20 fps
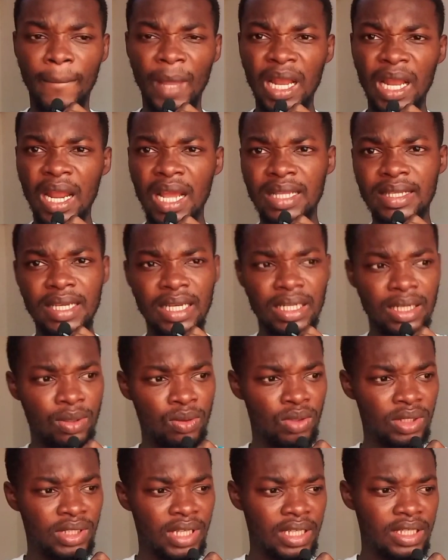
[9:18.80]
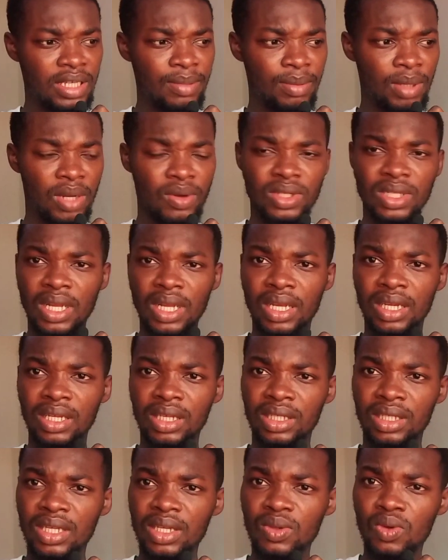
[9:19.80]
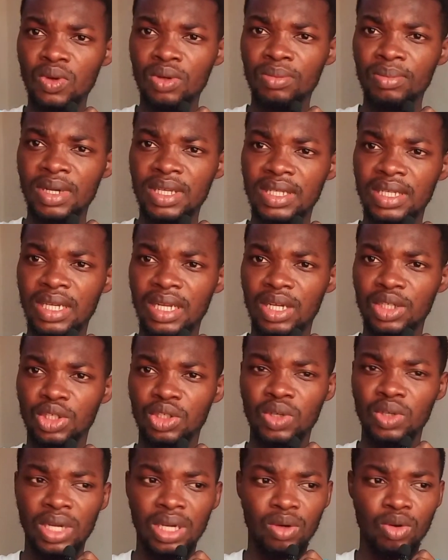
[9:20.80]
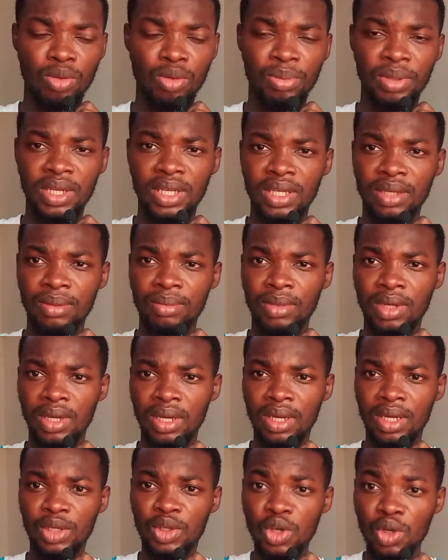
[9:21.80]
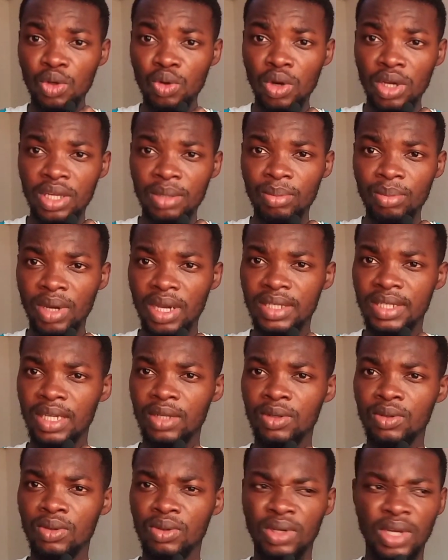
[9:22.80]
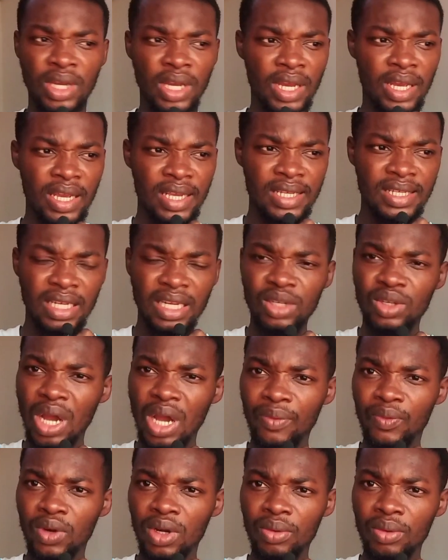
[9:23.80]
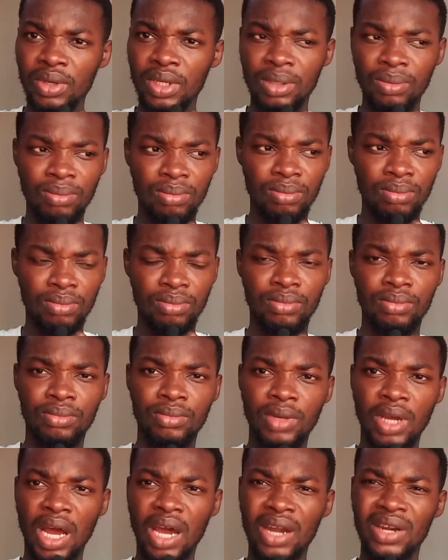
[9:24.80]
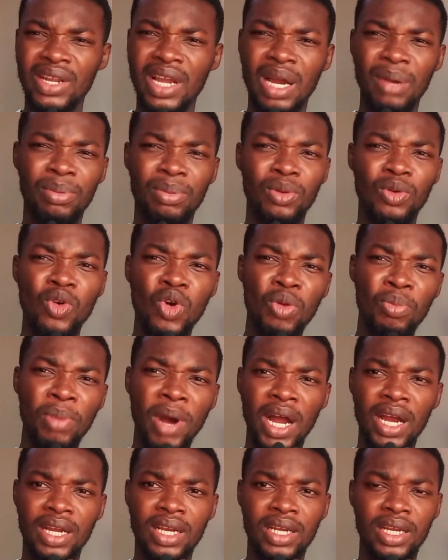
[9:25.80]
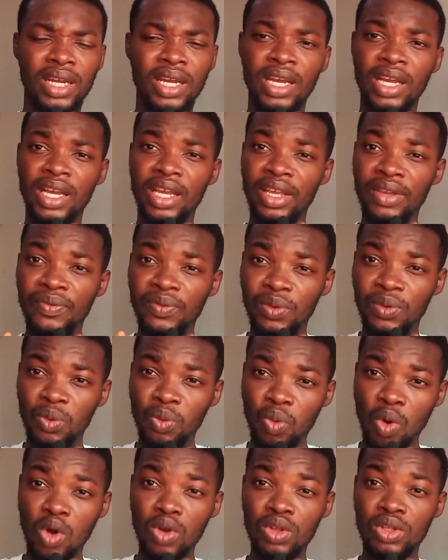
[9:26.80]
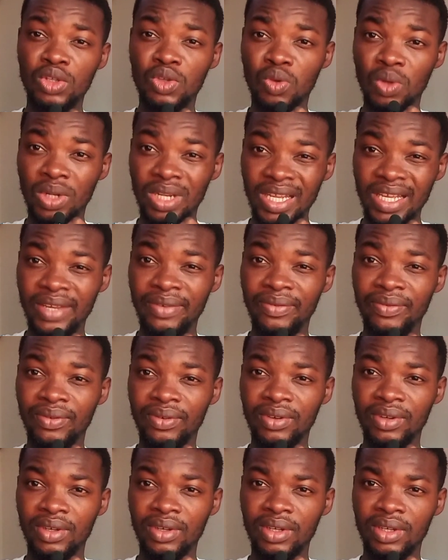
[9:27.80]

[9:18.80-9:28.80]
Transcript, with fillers: and I turned and looked at him and I was like, This old man said I should go and accompany him. Do you know him? I said, No. He said, Then you are following him. Hurry up, go back if you want to live.